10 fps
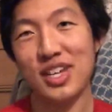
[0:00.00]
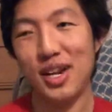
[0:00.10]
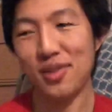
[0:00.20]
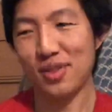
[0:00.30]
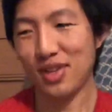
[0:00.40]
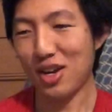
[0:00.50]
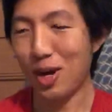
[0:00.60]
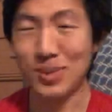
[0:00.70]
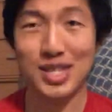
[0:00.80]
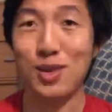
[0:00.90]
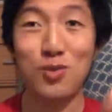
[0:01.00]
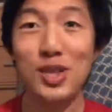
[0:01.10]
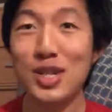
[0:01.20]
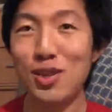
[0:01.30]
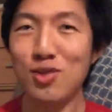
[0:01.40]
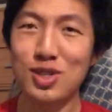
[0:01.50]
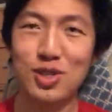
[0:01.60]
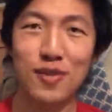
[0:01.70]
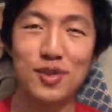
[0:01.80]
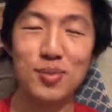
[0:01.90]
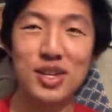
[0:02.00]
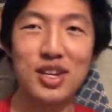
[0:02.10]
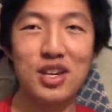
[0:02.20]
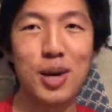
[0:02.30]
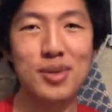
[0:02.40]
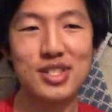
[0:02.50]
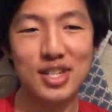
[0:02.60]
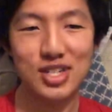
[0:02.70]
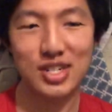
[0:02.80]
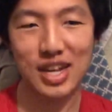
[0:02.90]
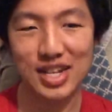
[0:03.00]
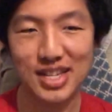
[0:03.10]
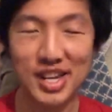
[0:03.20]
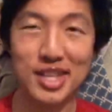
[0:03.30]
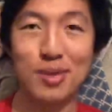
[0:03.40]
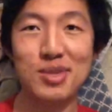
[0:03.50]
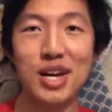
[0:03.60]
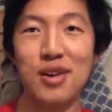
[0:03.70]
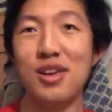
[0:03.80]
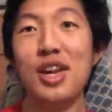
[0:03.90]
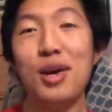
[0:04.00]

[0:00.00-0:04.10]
out the comments that really don't deserve to be in a comment section and taking them down.